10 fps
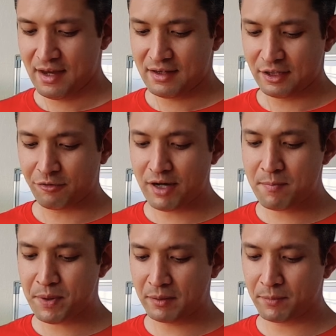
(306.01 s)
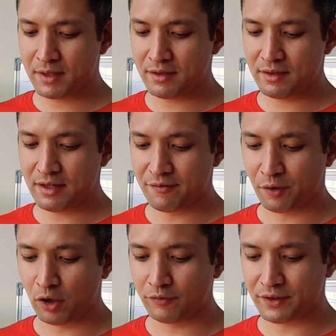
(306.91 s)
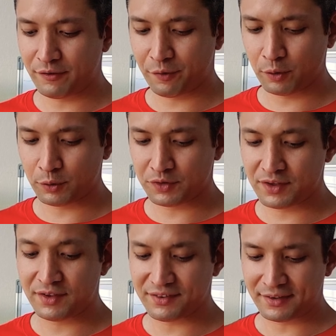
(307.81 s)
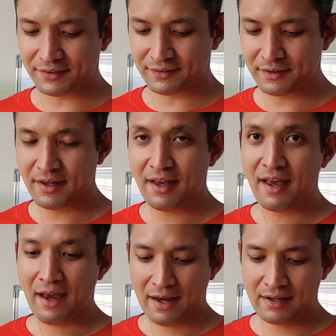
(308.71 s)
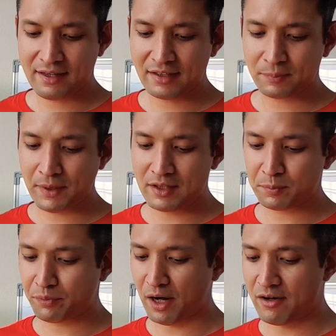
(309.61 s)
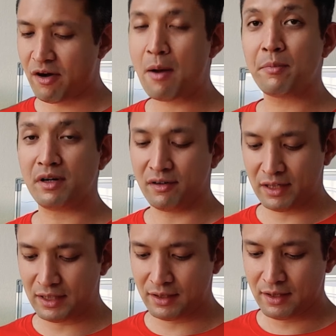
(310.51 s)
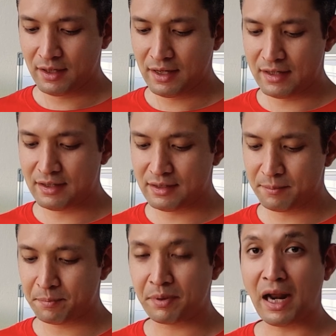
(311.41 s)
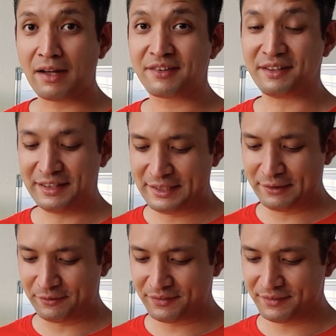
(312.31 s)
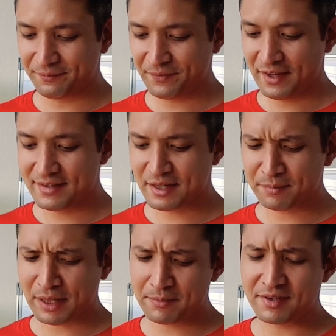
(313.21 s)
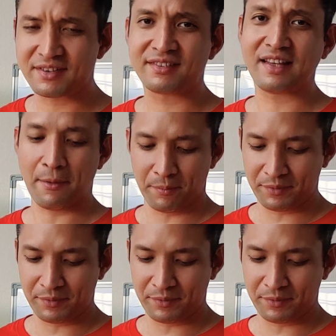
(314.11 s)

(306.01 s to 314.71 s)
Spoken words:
The green pigment involved in photosynthesis, and it takes place primarily in plant leaves and sometimes in stems.